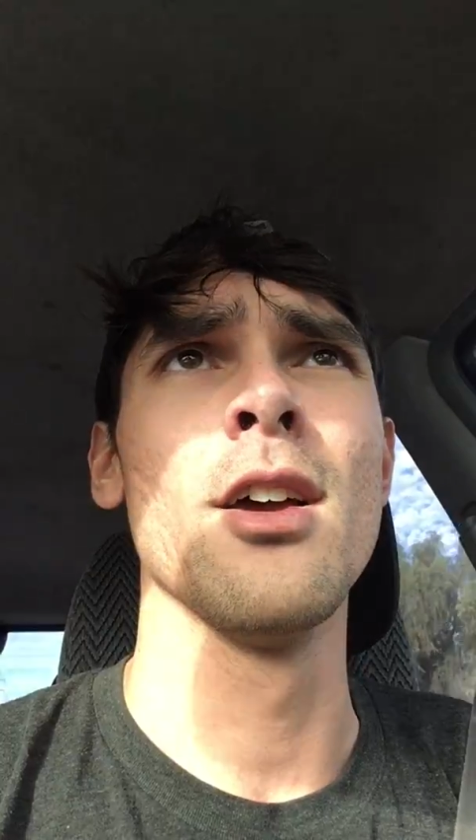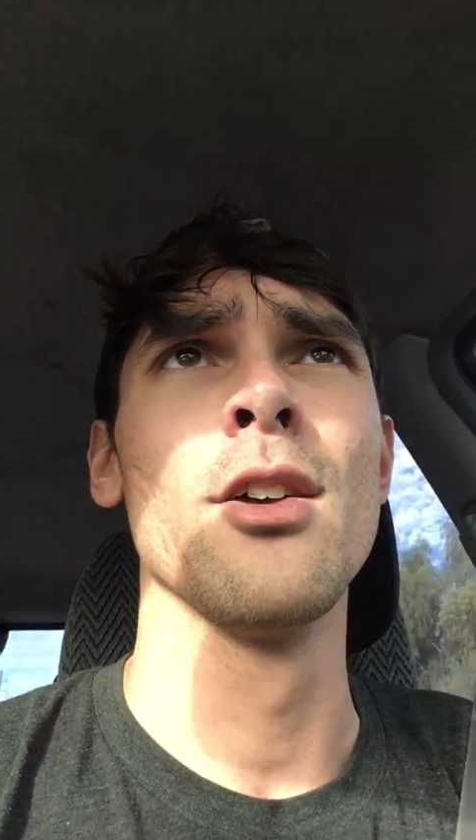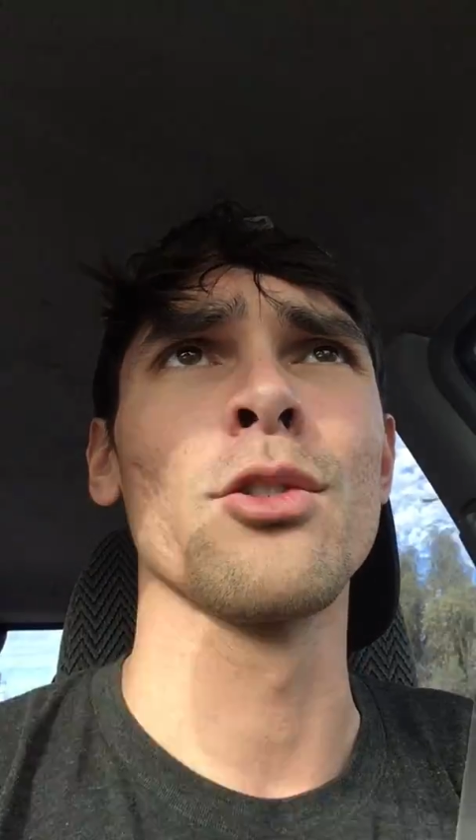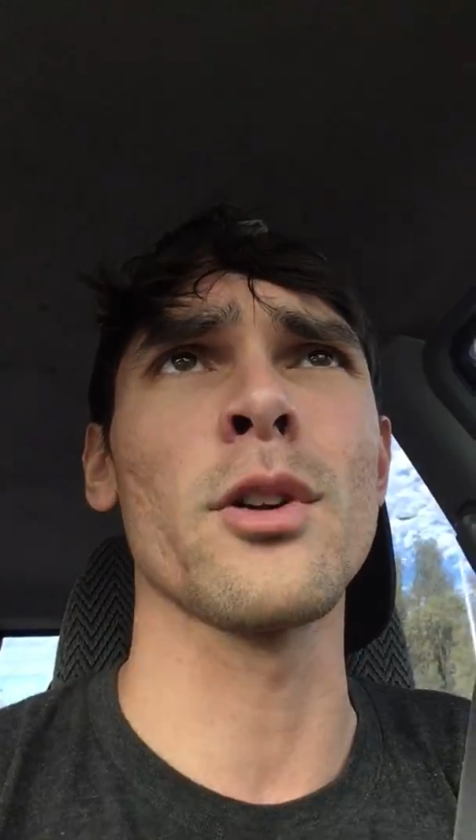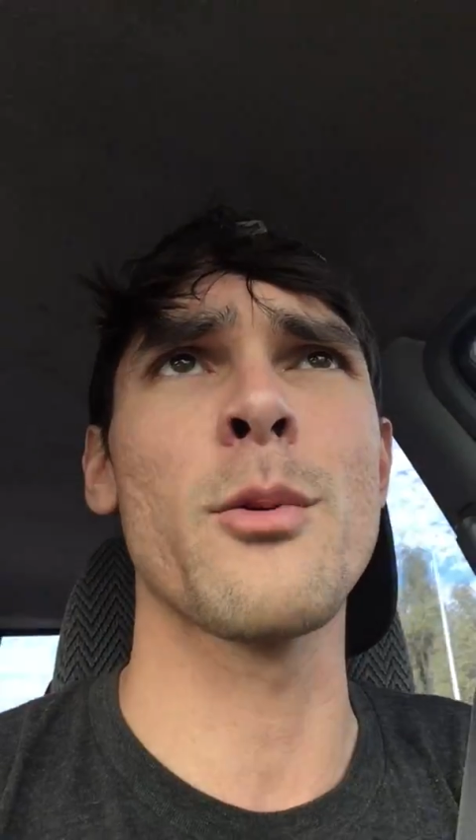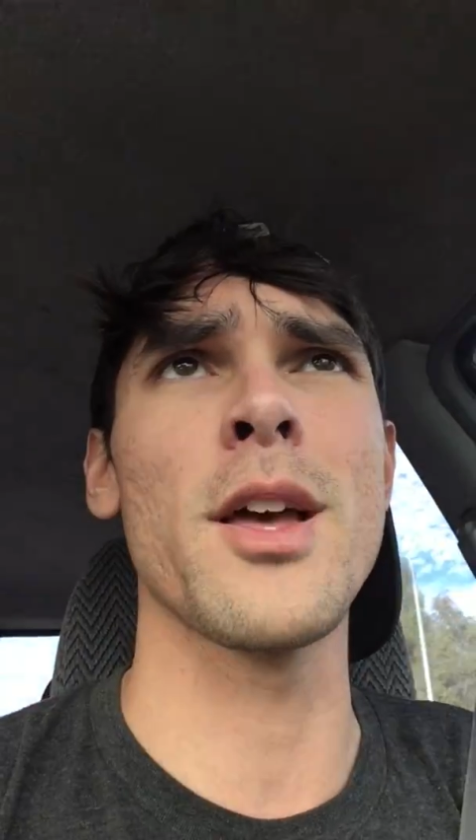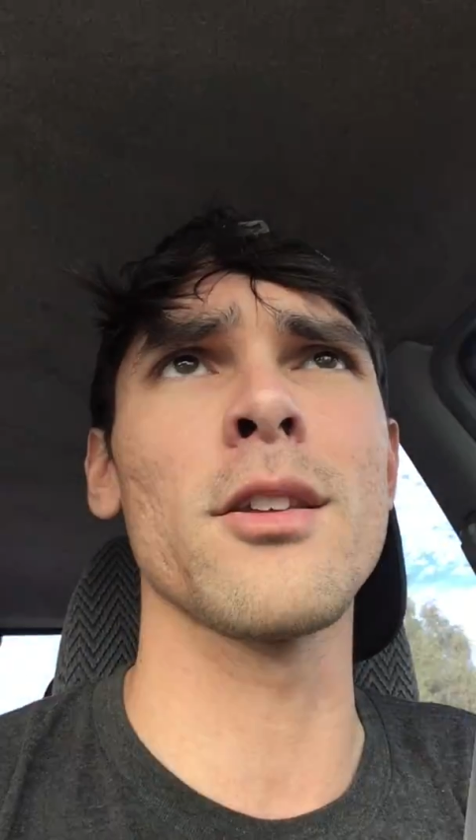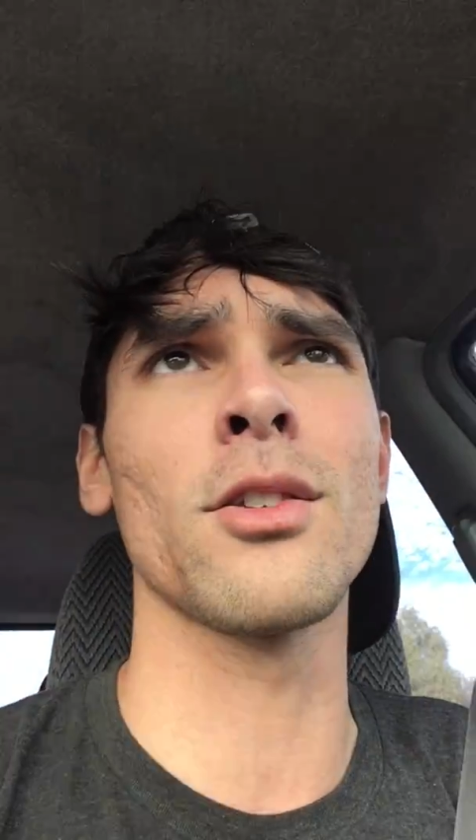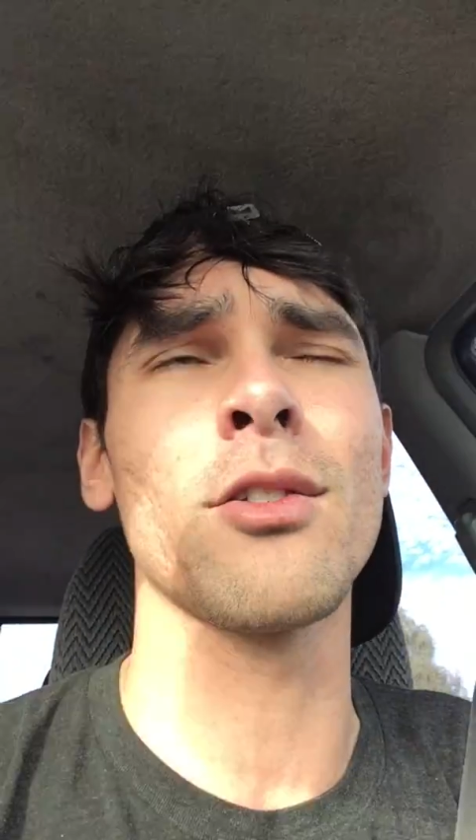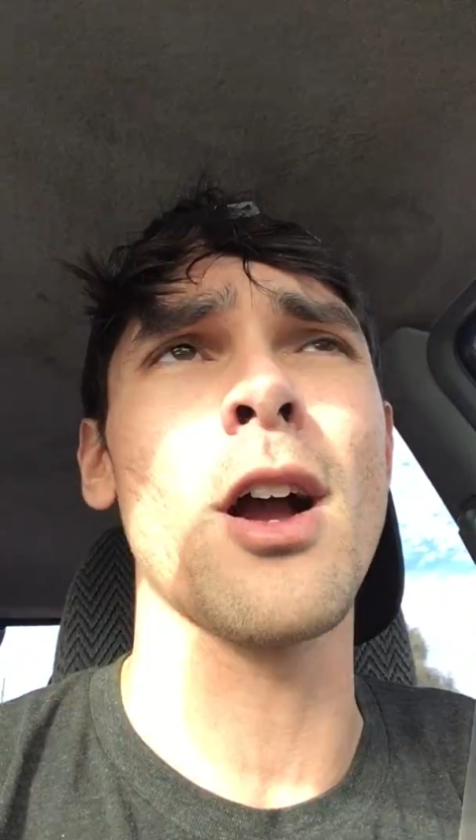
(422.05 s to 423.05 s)
So anyway,
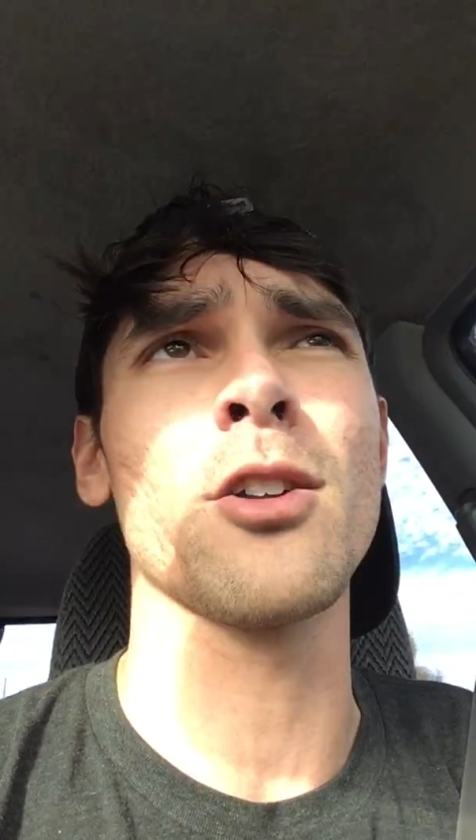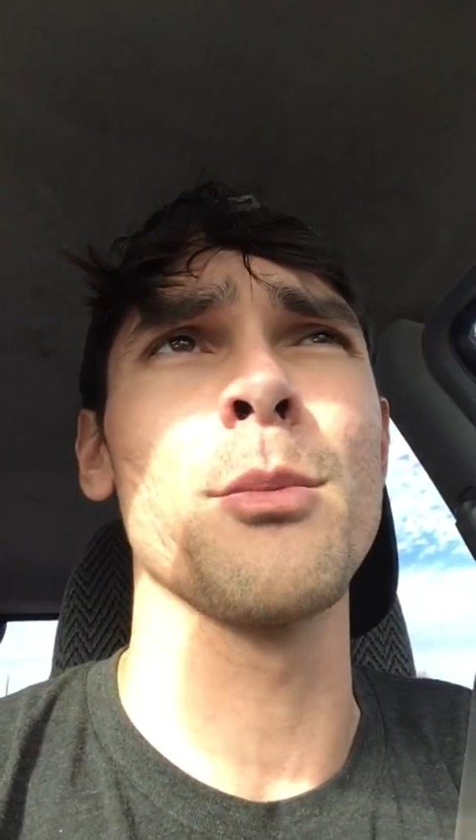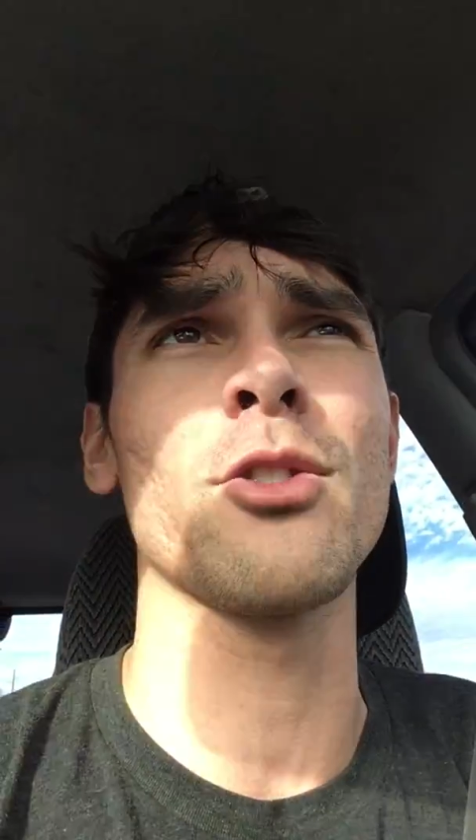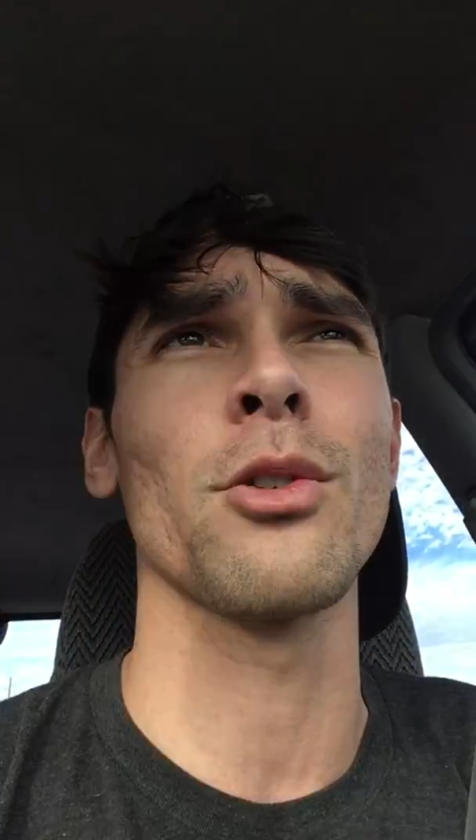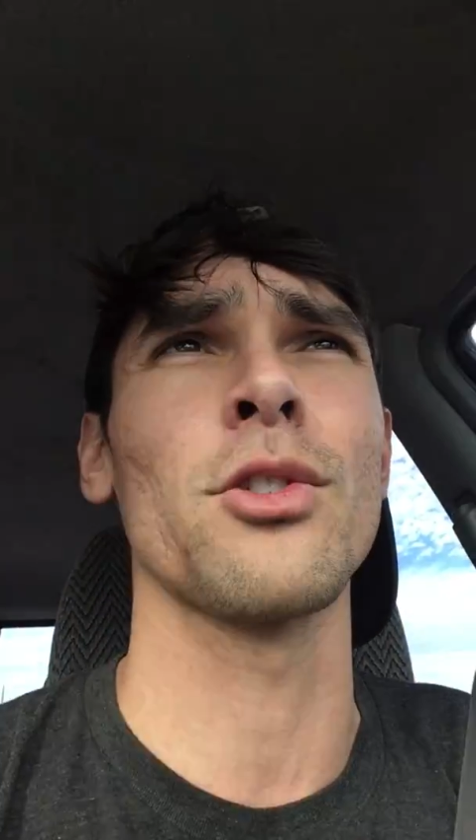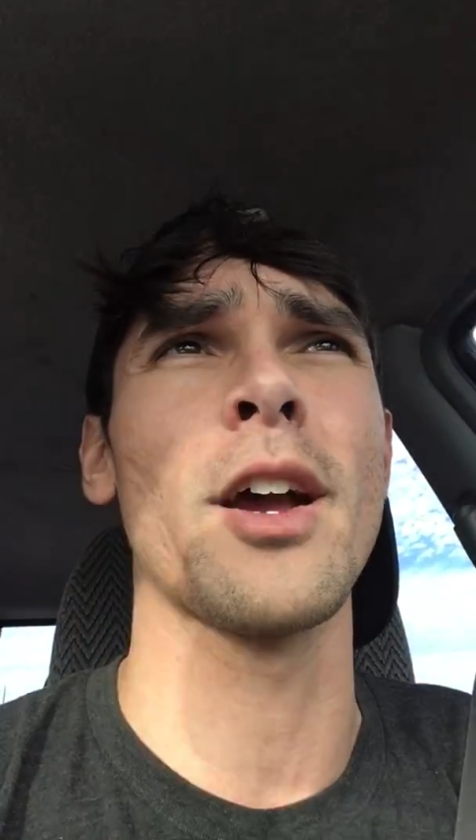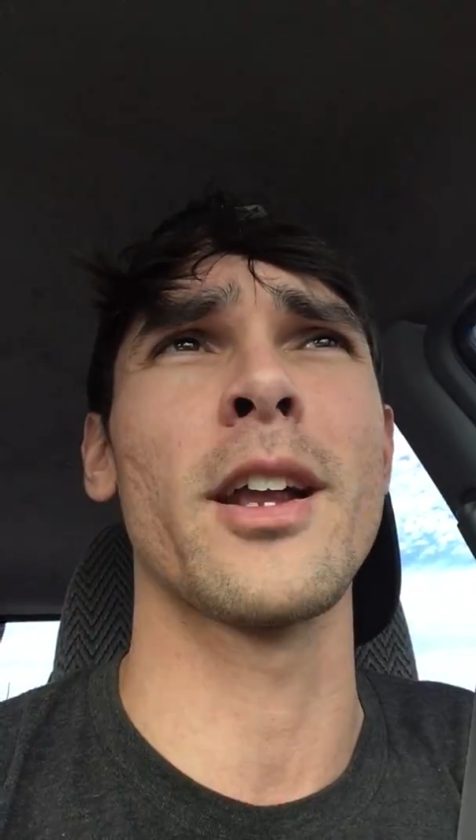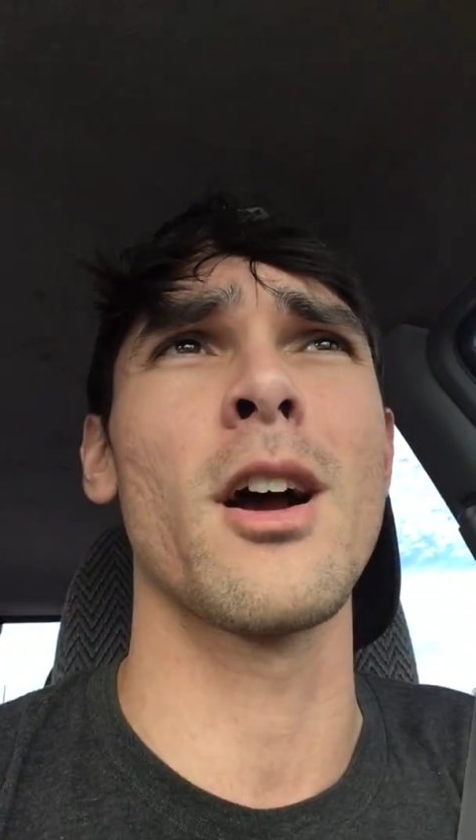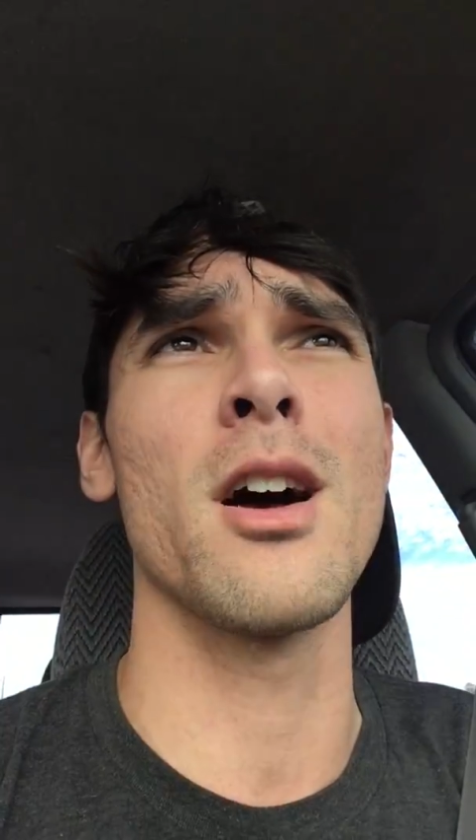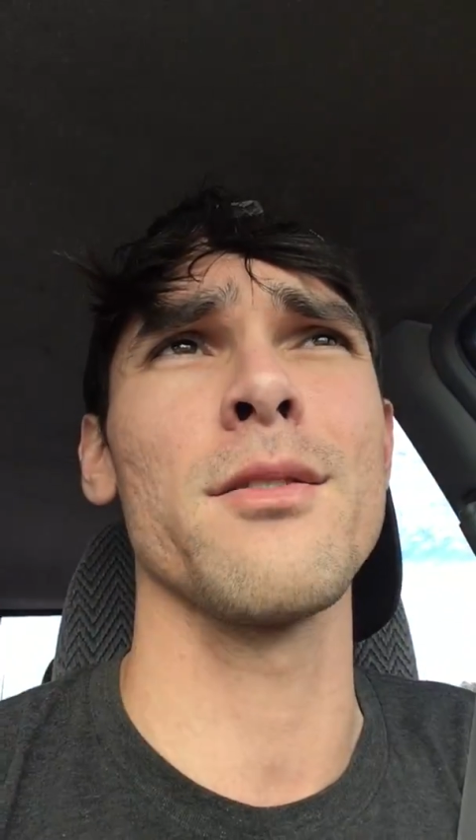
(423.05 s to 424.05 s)
this is Dr. Mitchell
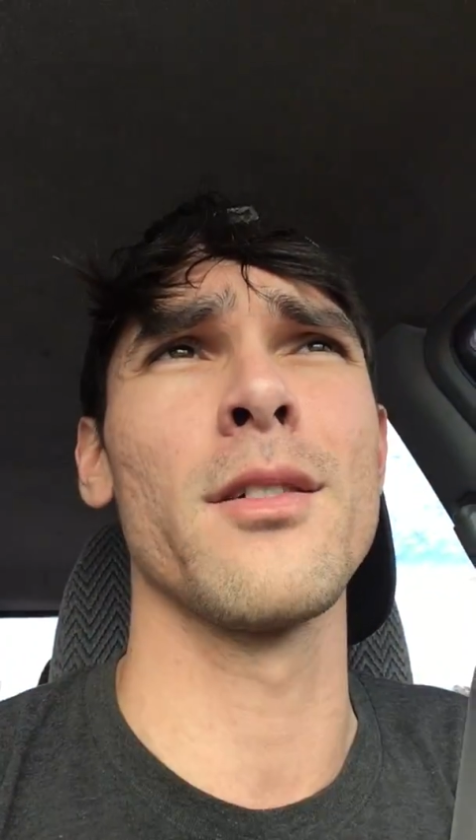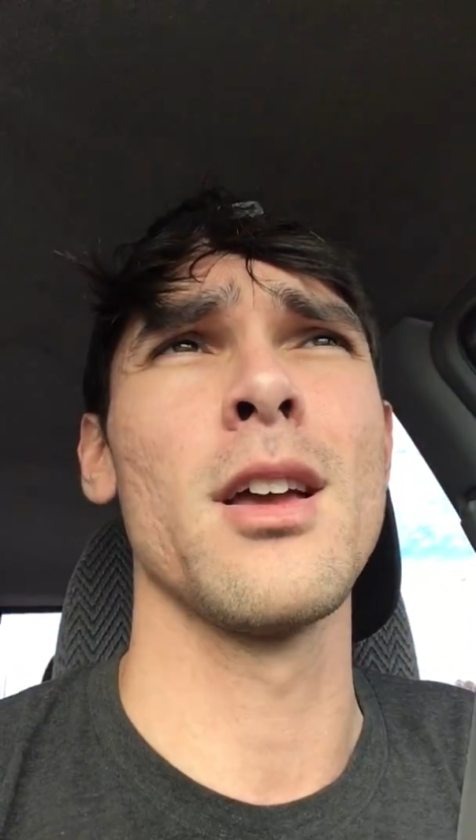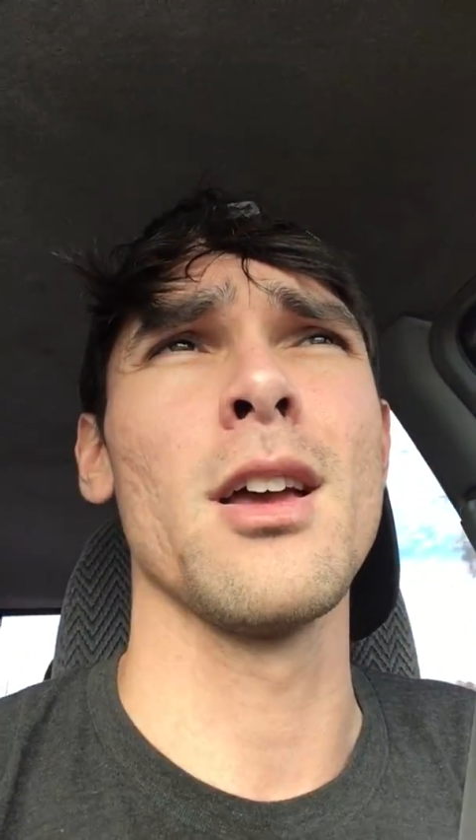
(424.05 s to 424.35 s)
signing off.